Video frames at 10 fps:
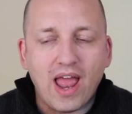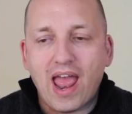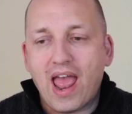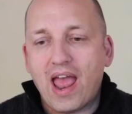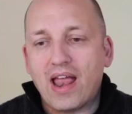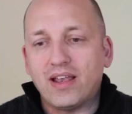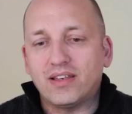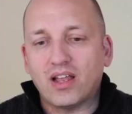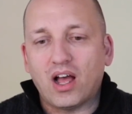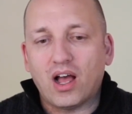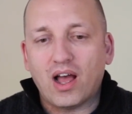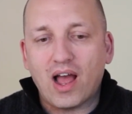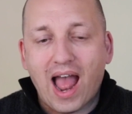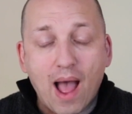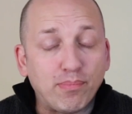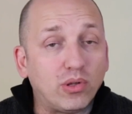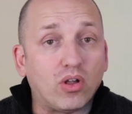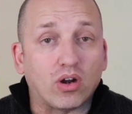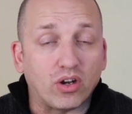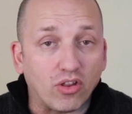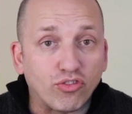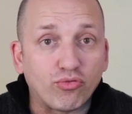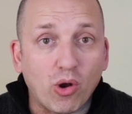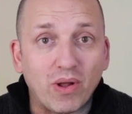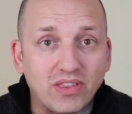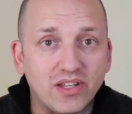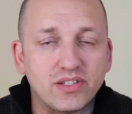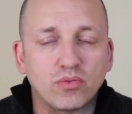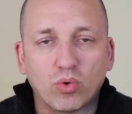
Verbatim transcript: and Apple are going to throw at this,